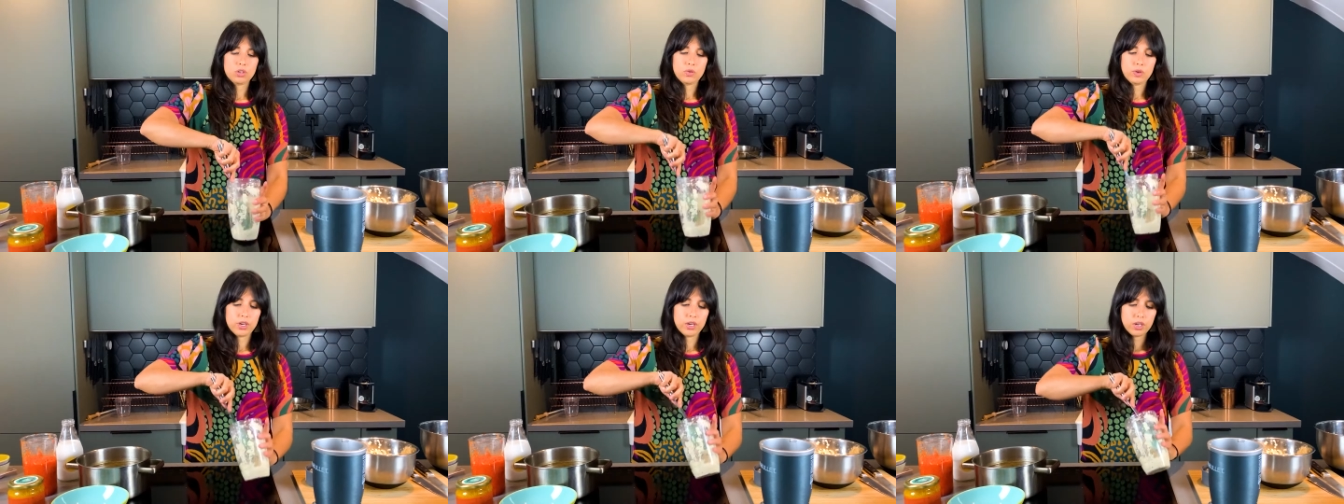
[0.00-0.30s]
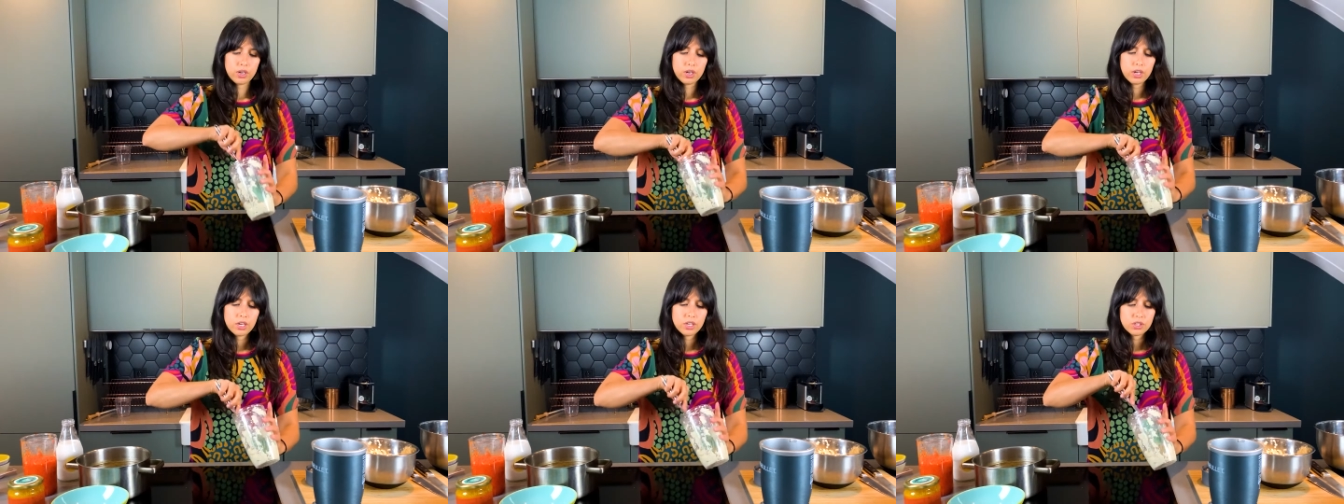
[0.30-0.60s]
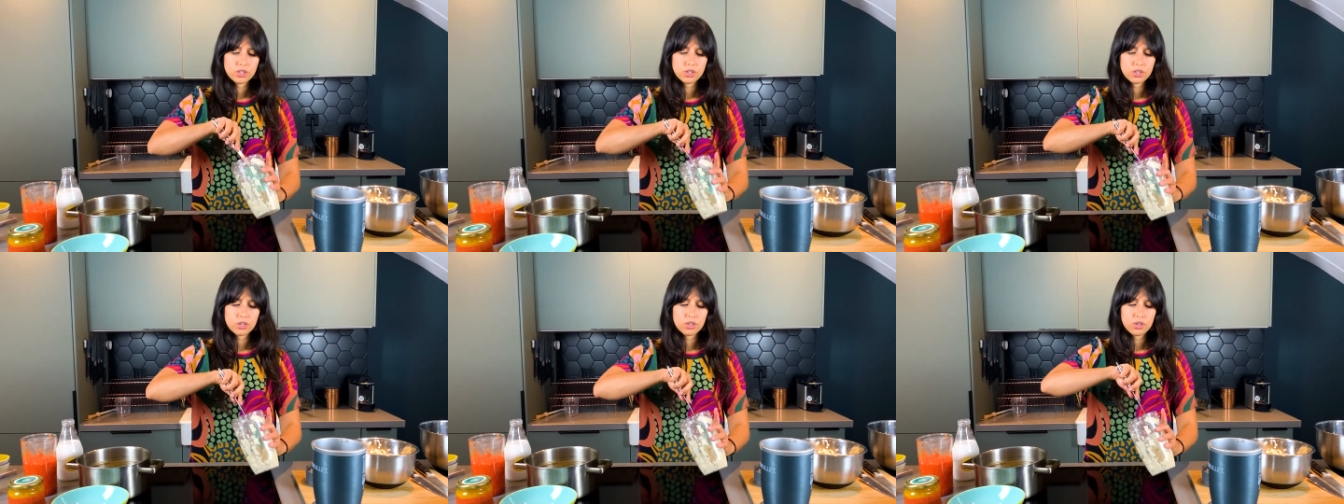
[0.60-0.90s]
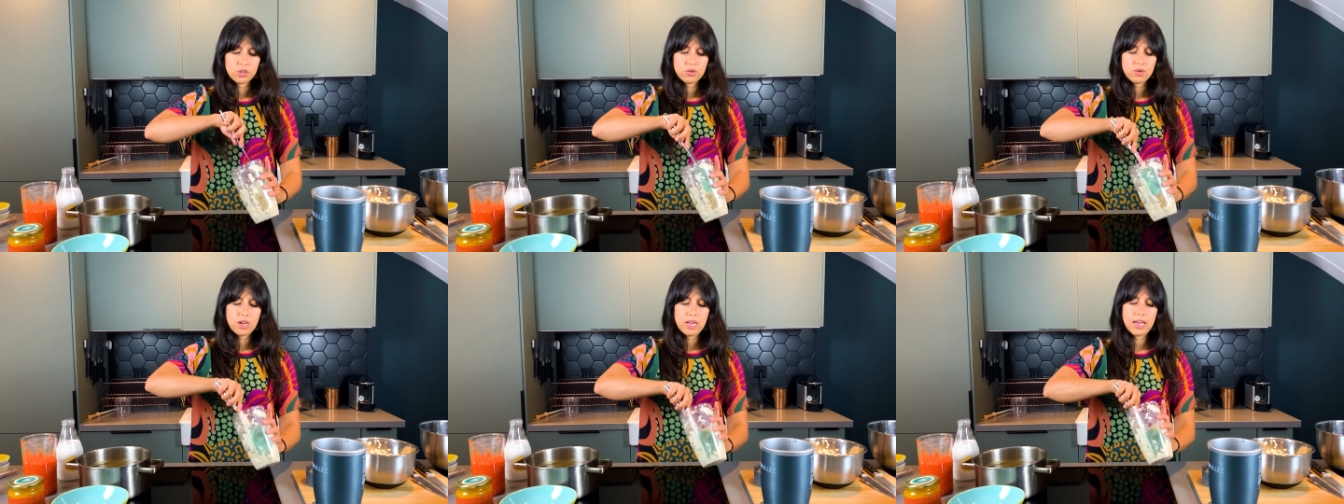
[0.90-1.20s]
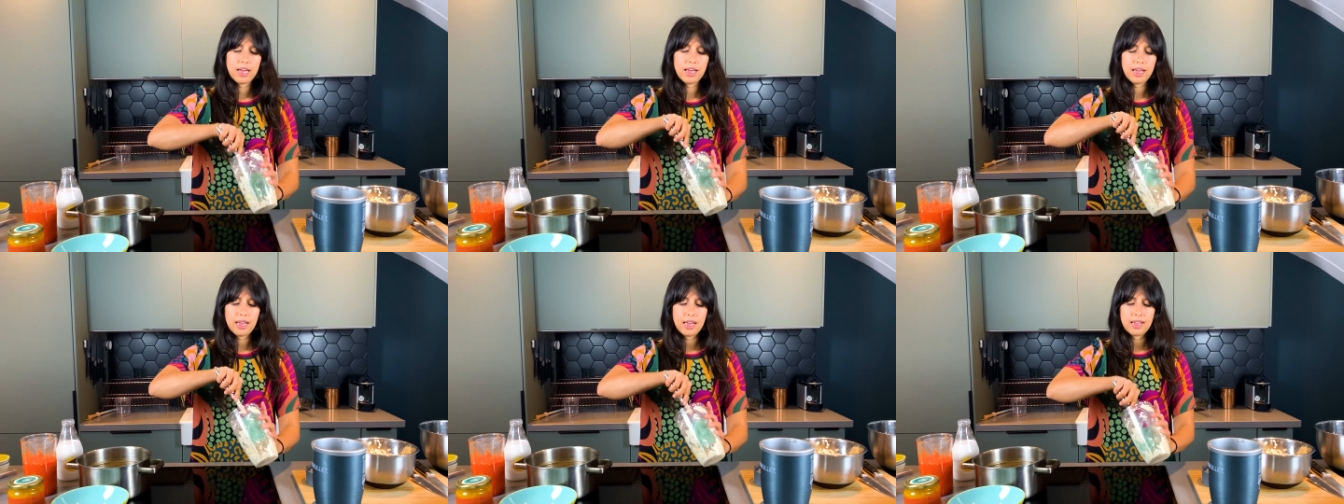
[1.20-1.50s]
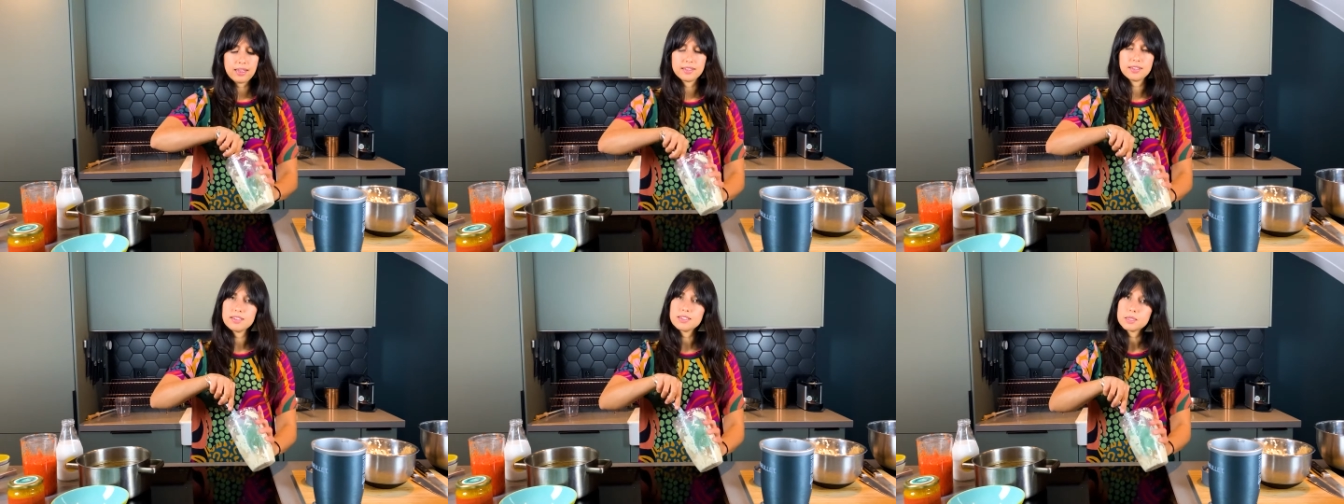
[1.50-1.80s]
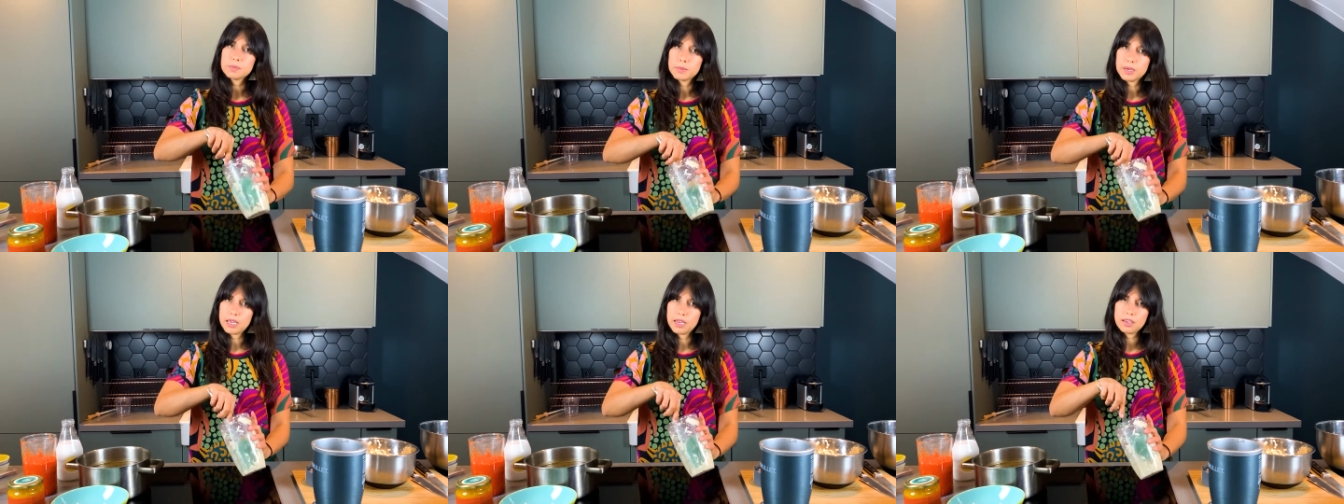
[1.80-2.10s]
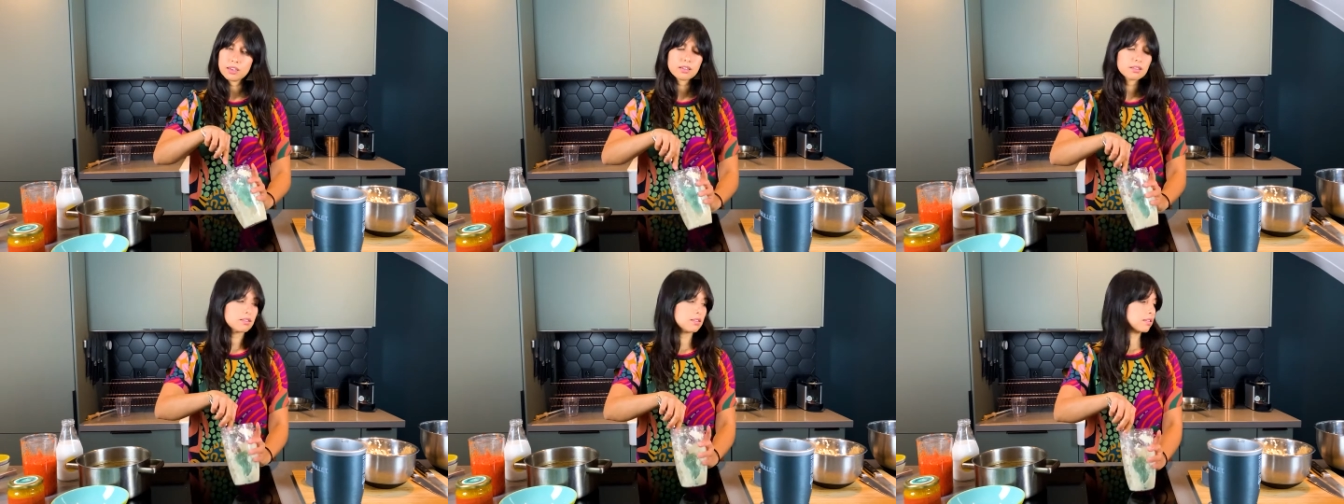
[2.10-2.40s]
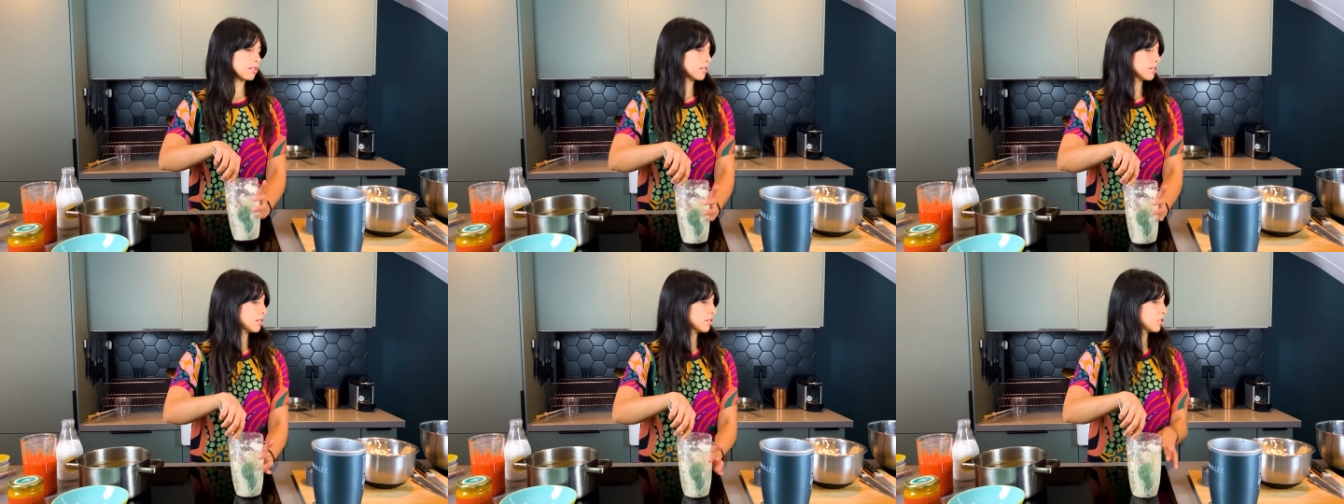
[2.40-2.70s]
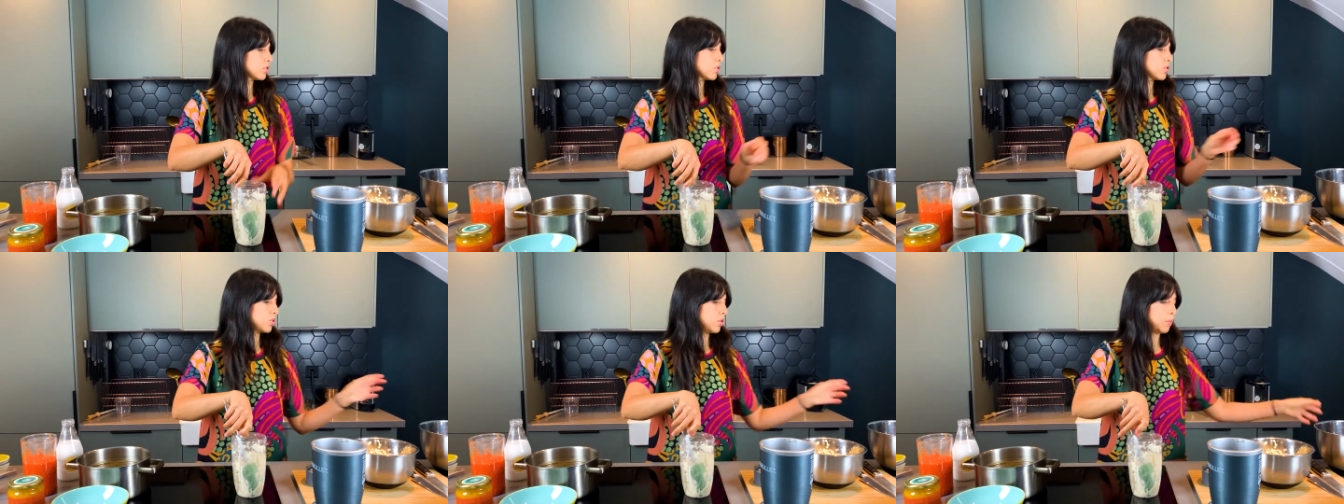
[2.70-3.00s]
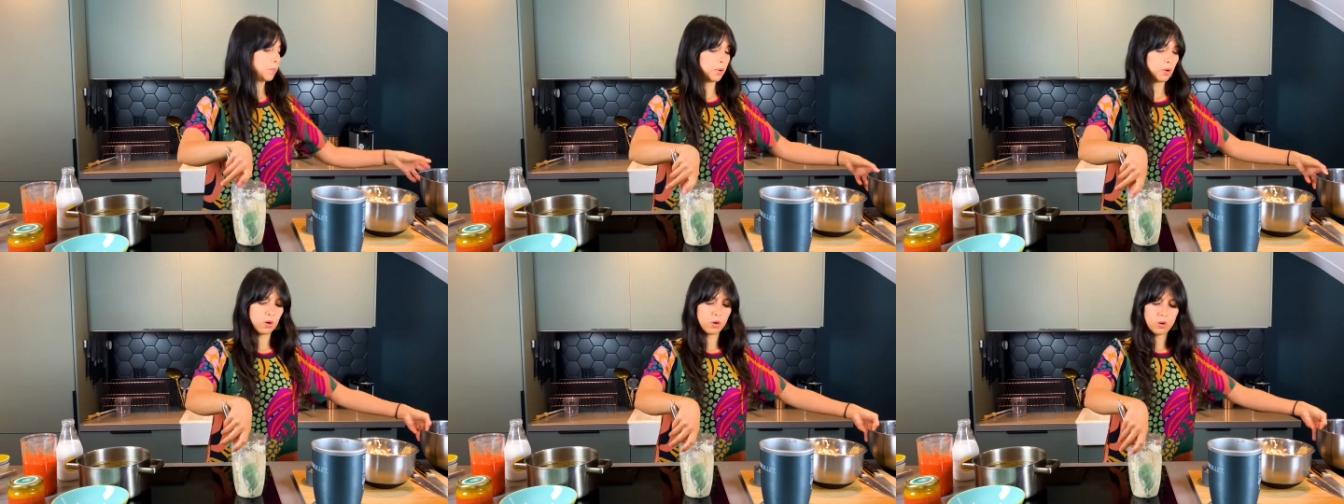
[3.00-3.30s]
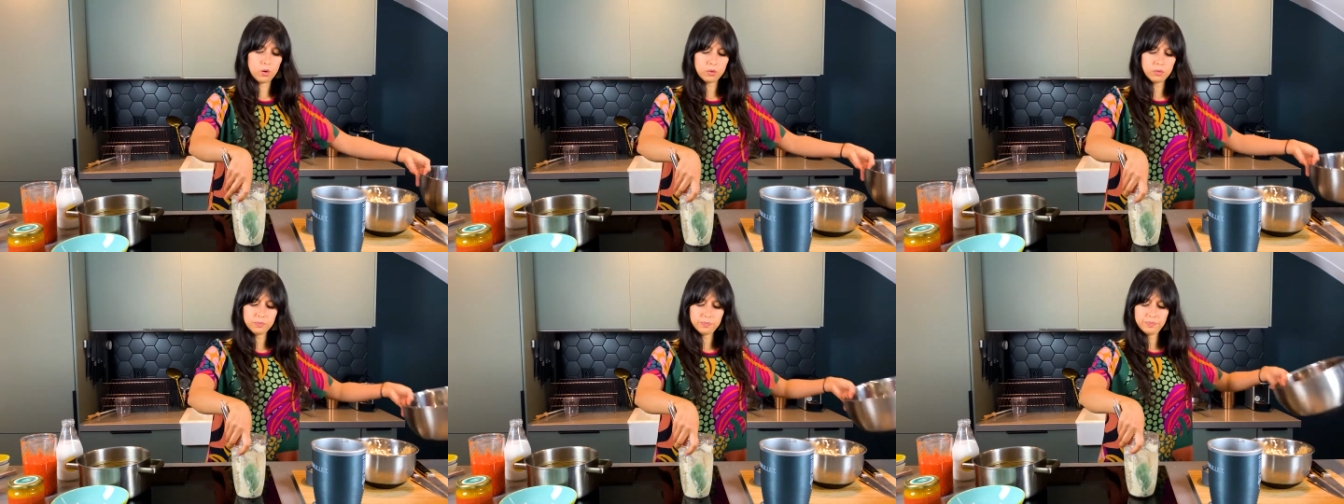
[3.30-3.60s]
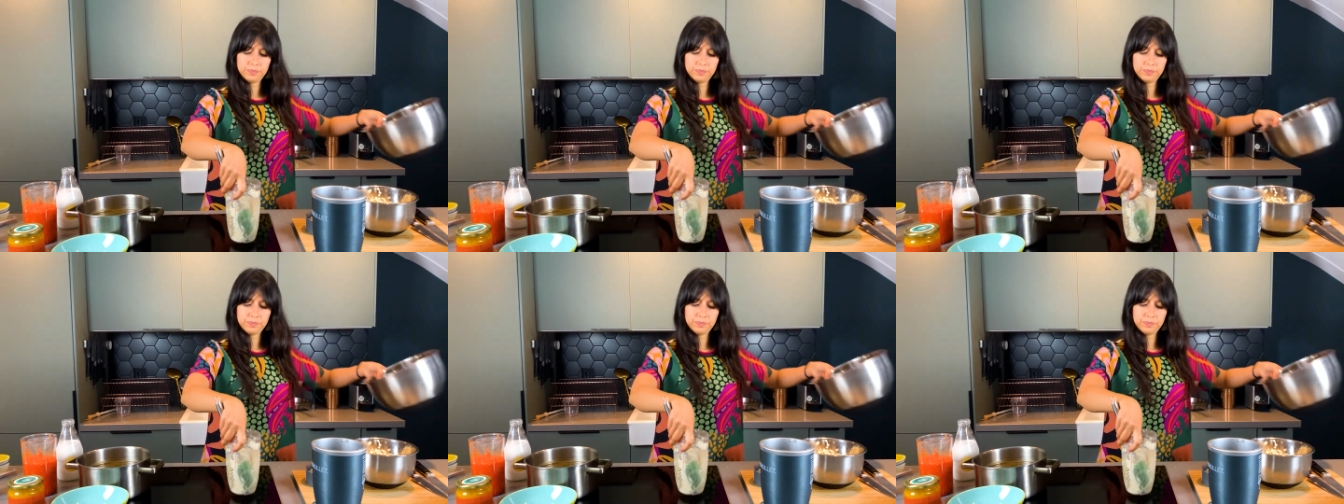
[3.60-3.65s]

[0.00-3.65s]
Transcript: we're going to add this mix to a bowl